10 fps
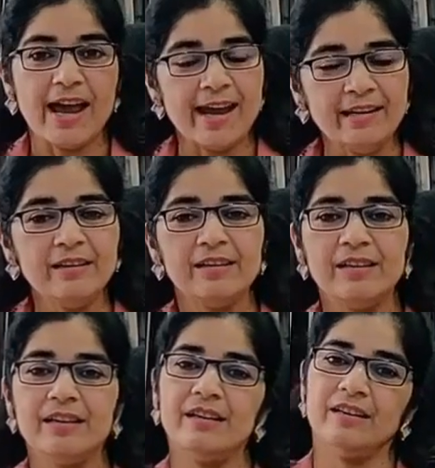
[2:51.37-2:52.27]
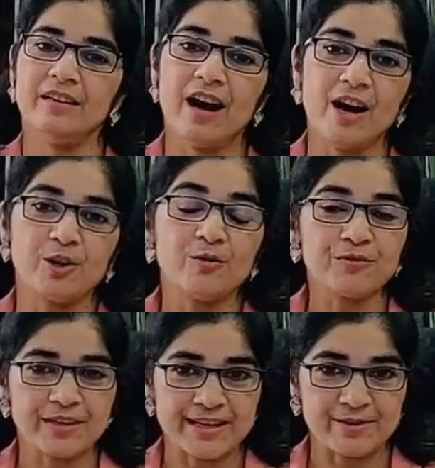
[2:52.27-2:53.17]
and the art
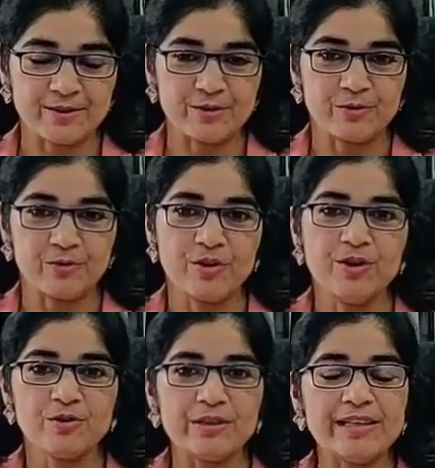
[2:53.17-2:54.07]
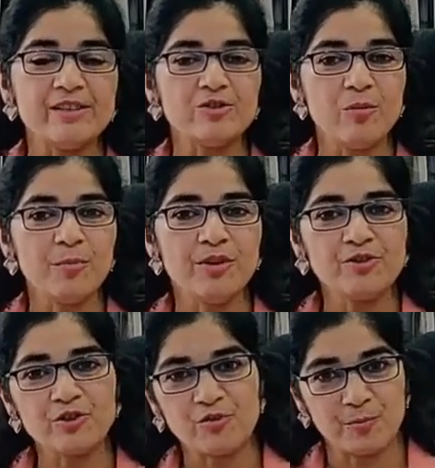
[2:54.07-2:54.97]
of science also. So it is a
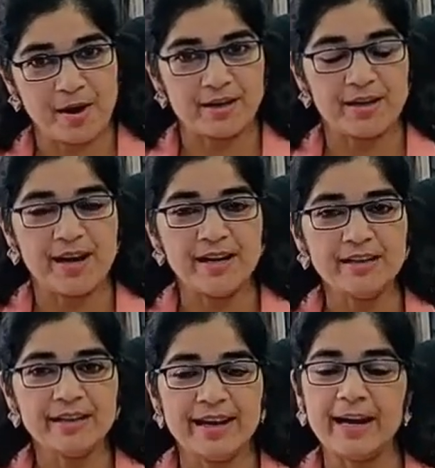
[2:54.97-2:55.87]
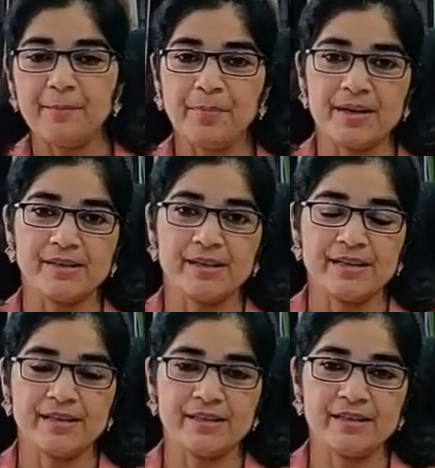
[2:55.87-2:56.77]
combination of part art and part
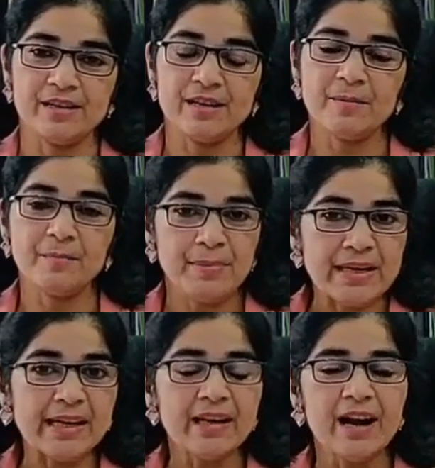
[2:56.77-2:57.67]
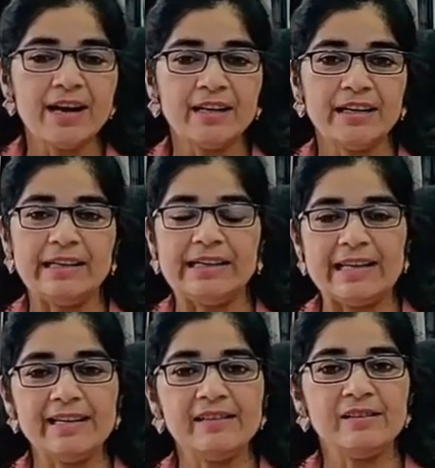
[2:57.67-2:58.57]
science. Being an art, it
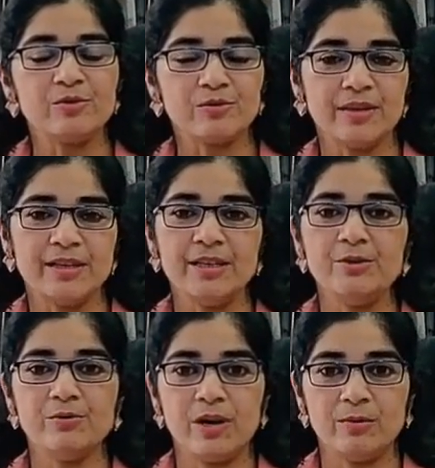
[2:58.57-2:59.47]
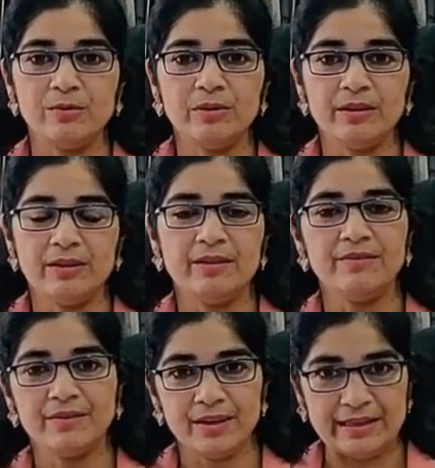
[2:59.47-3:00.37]
takes the society into account,
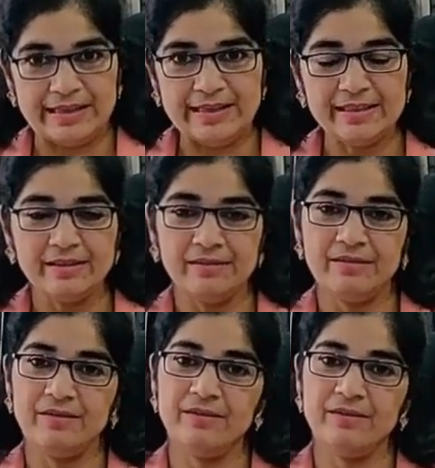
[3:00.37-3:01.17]
their needs,